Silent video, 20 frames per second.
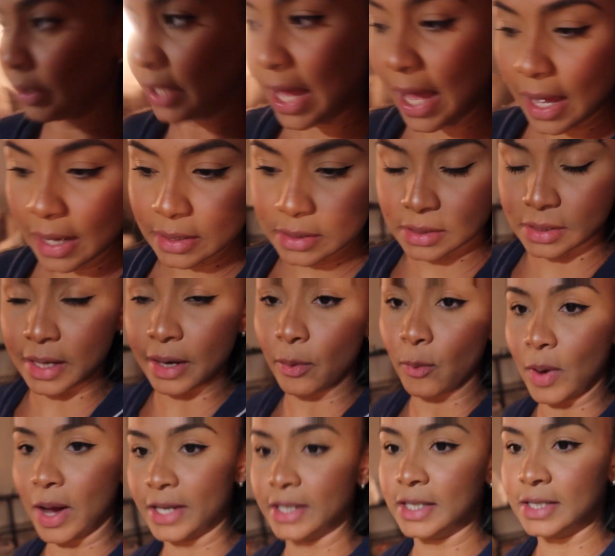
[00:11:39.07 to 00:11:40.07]
relax,
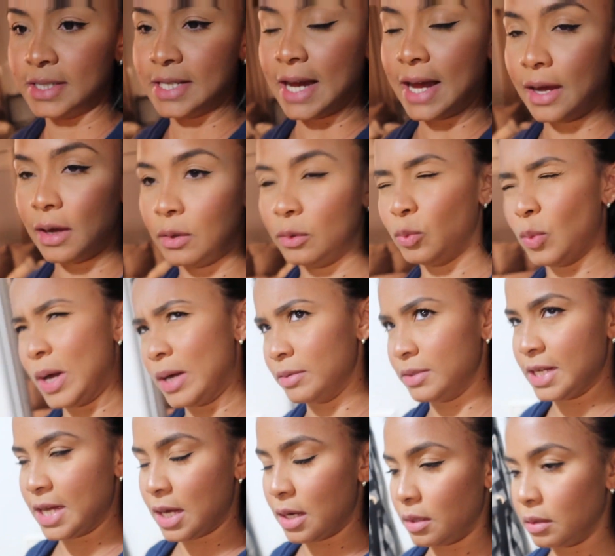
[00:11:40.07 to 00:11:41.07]
get winded down,
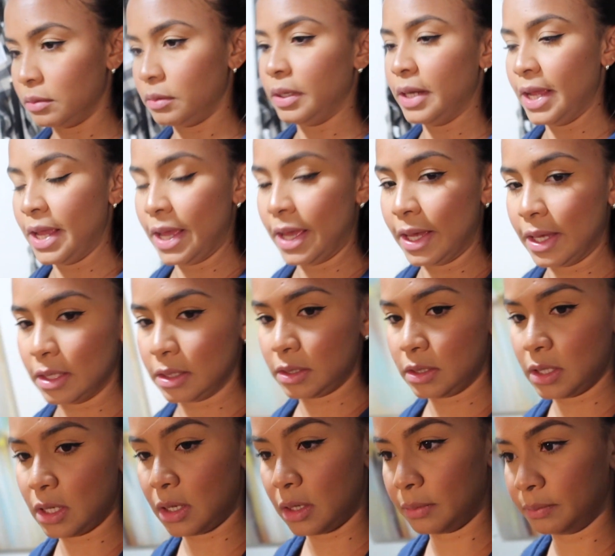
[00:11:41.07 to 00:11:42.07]
wound down,
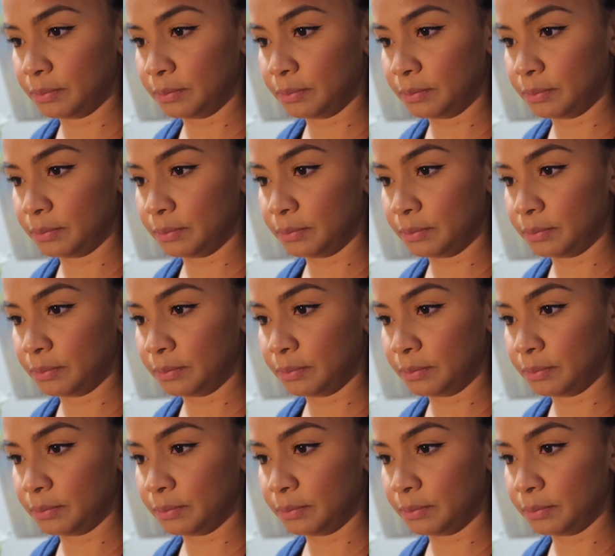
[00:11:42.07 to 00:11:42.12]
and